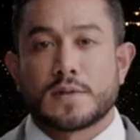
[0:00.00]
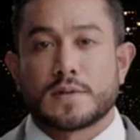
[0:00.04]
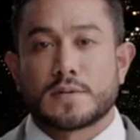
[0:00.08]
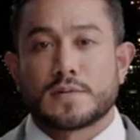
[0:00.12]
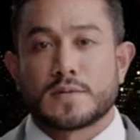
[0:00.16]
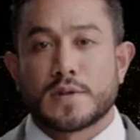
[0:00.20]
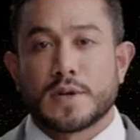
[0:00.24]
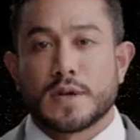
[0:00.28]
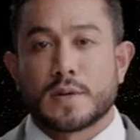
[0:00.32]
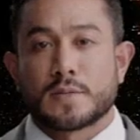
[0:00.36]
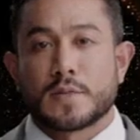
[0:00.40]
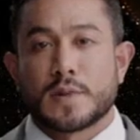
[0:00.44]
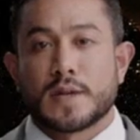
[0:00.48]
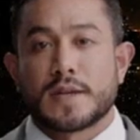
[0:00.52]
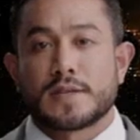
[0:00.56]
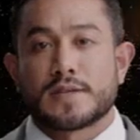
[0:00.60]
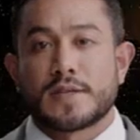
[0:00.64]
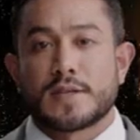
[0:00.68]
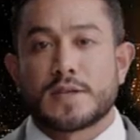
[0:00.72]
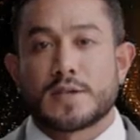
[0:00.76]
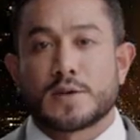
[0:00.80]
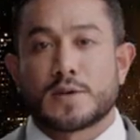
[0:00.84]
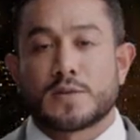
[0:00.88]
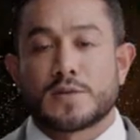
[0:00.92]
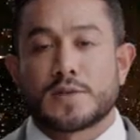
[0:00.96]
Philippines
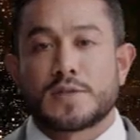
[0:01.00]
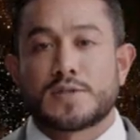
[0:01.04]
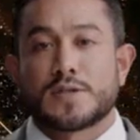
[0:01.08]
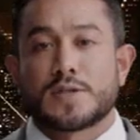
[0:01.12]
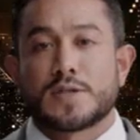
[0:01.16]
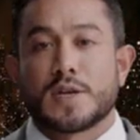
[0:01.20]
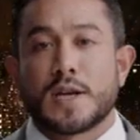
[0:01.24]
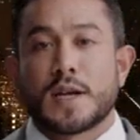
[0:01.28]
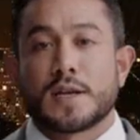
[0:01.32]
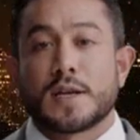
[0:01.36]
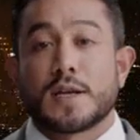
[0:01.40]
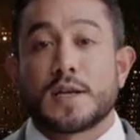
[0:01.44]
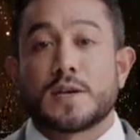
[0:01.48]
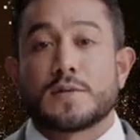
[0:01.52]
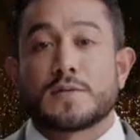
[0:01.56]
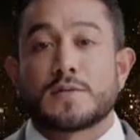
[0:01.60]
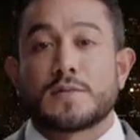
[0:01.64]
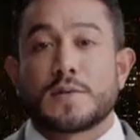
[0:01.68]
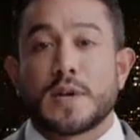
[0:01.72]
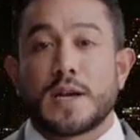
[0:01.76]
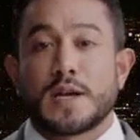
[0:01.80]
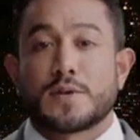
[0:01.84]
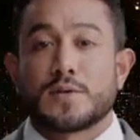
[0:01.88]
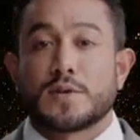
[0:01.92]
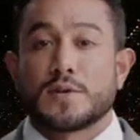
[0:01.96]
accuses China of
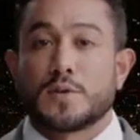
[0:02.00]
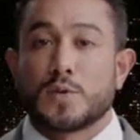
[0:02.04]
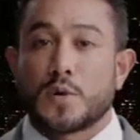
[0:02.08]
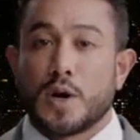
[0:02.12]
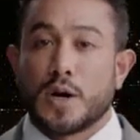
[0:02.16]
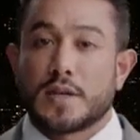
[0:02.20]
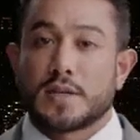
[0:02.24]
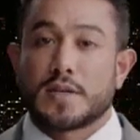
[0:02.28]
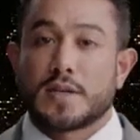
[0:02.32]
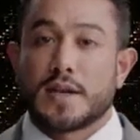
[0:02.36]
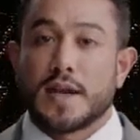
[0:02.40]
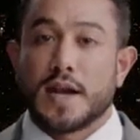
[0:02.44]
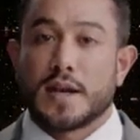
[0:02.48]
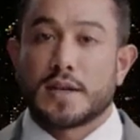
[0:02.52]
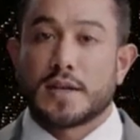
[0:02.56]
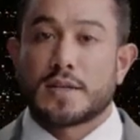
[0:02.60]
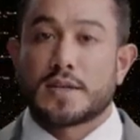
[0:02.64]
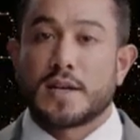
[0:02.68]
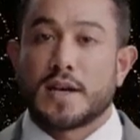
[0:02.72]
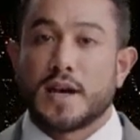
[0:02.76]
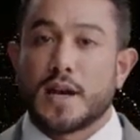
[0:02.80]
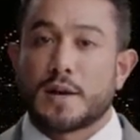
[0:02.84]
firing water cannon